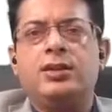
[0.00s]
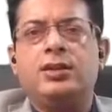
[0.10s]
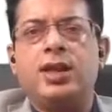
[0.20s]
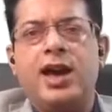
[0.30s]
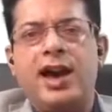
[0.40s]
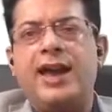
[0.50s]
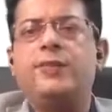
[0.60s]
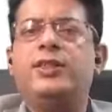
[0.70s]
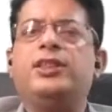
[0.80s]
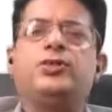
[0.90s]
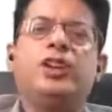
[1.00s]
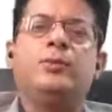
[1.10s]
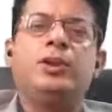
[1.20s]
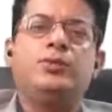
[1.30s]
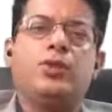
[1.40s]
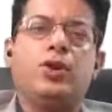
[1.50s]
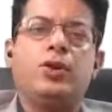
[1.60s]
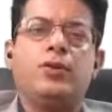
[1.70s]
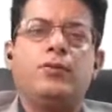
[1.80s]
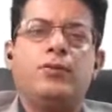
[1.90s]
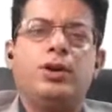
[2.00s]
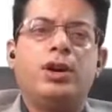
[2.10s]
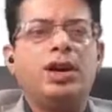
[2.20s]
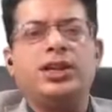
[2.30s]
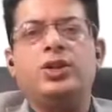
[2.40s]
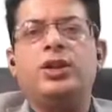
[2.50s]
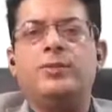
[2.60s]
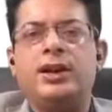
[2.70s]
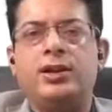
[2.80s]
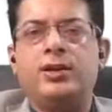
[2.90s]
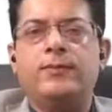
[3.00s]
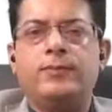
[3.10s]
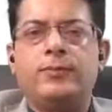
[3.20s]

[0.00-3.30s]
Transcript: the Ayurvedic treatments for atonic bladder,